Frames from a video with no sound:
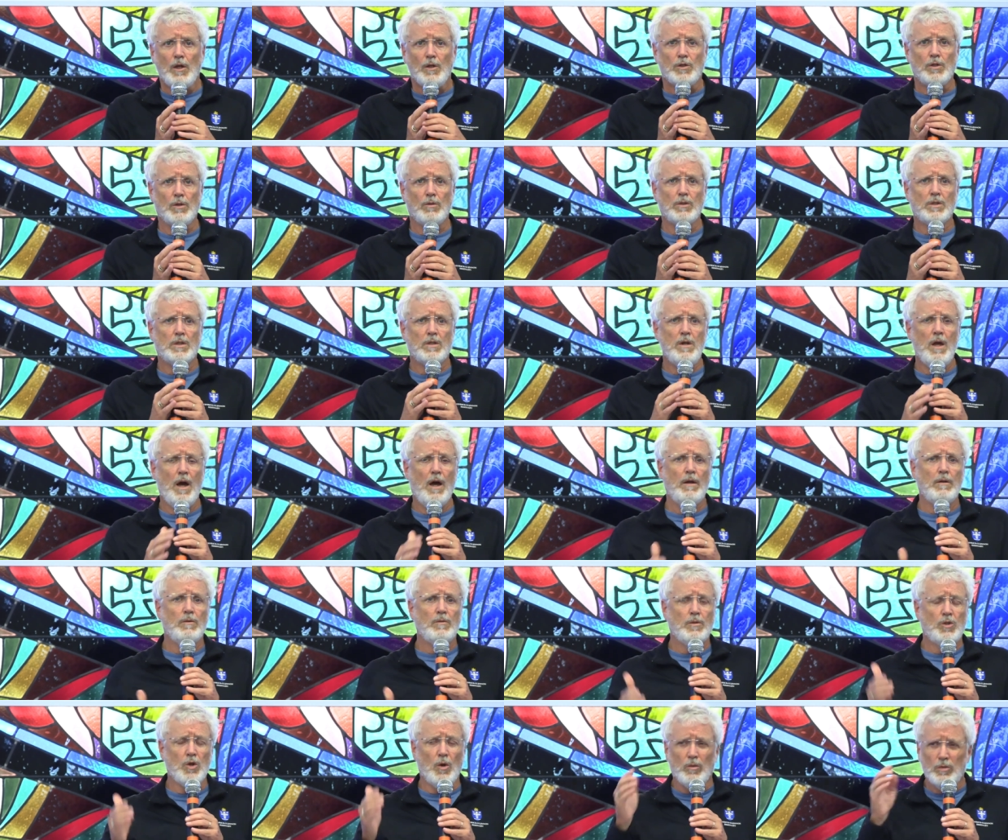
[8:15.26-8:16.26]
So it's
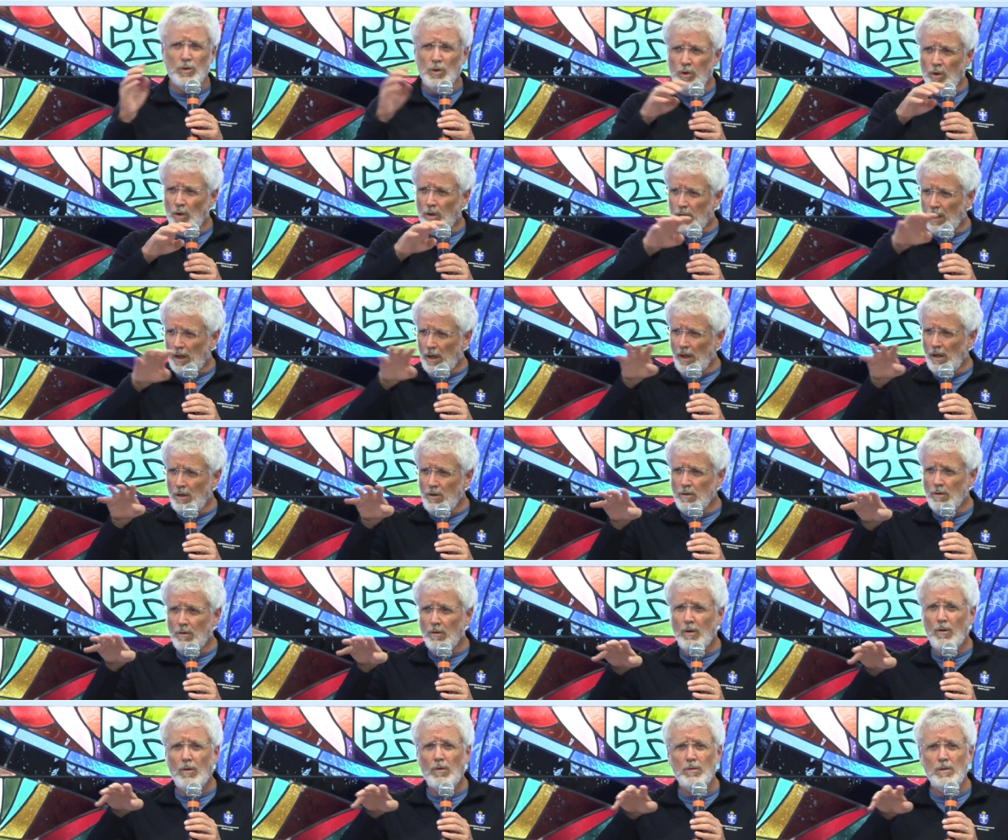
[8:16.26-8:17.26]
not, so look in
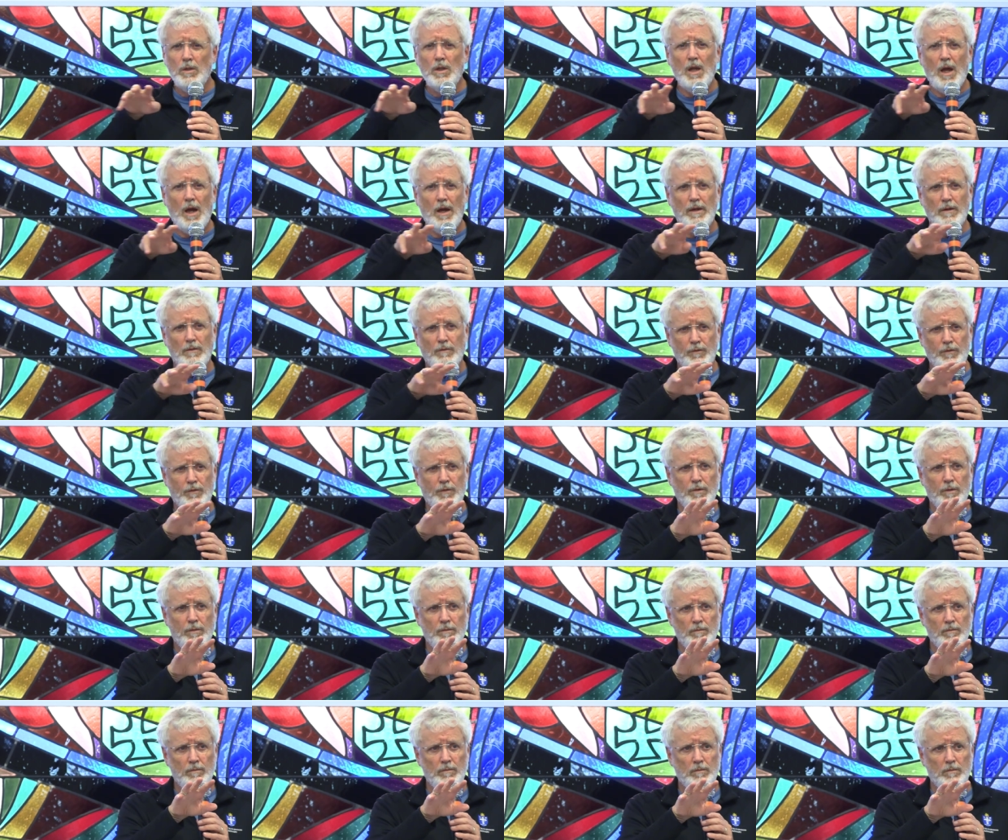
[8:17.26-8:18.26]
your own life
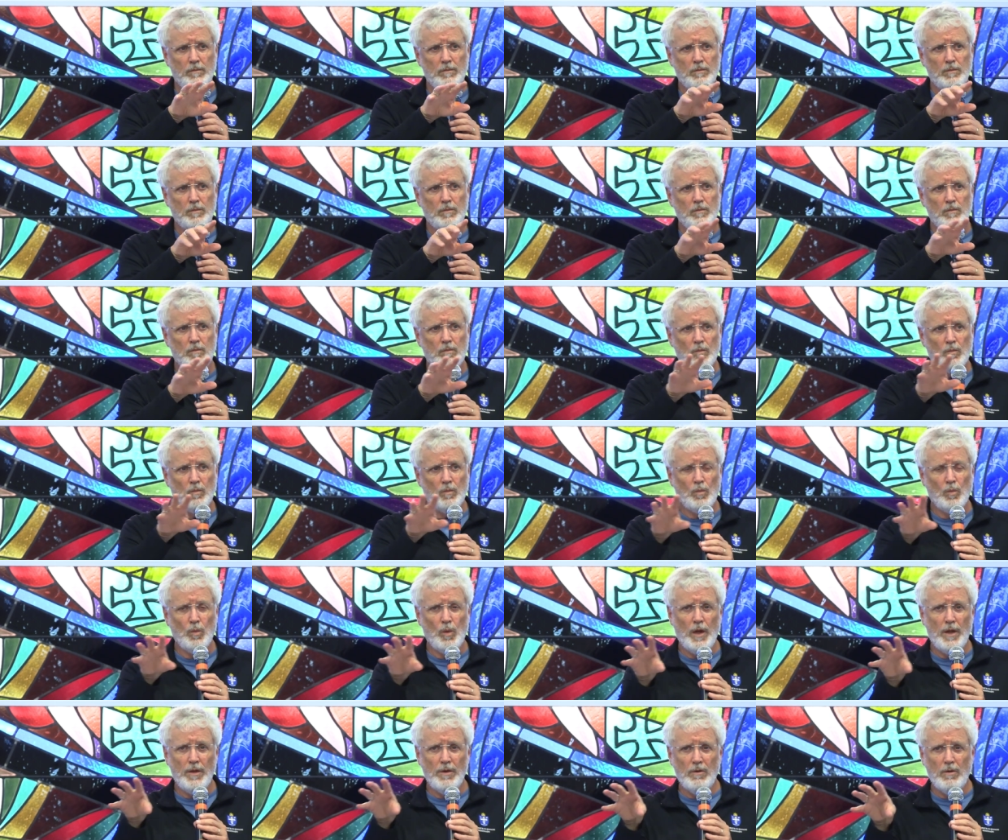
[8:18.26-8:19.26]

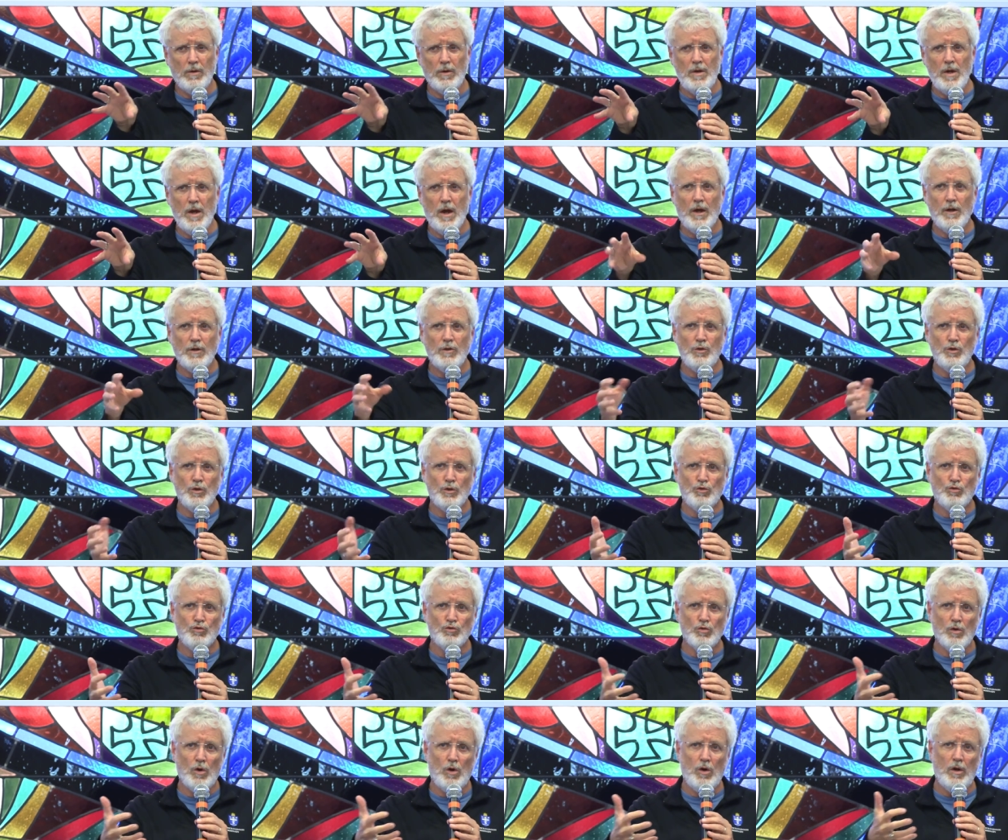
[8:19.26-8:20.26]
whether or not you're
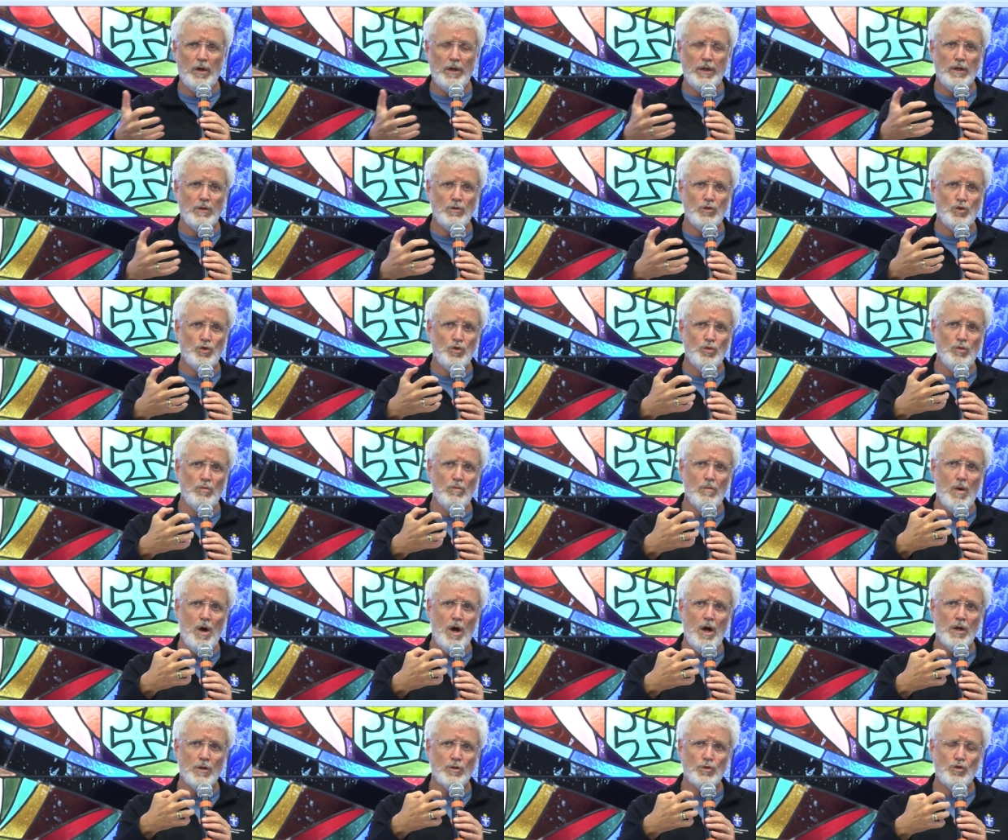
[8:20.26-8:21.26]
drawing too
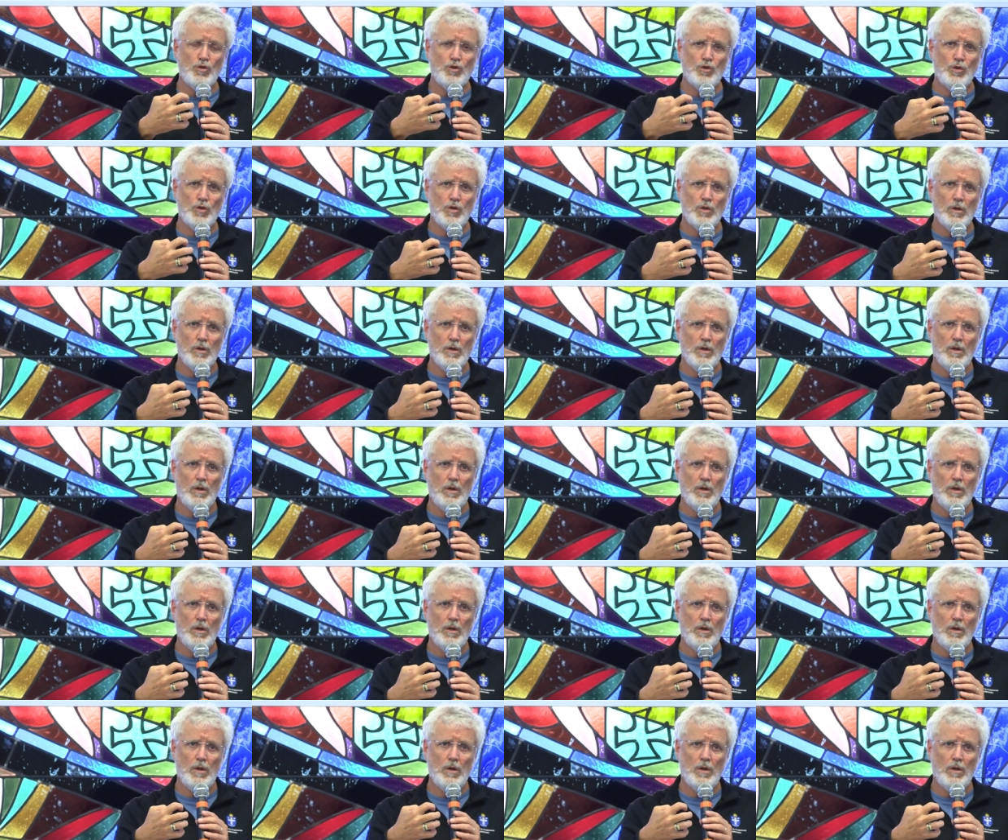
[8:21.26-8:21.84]
much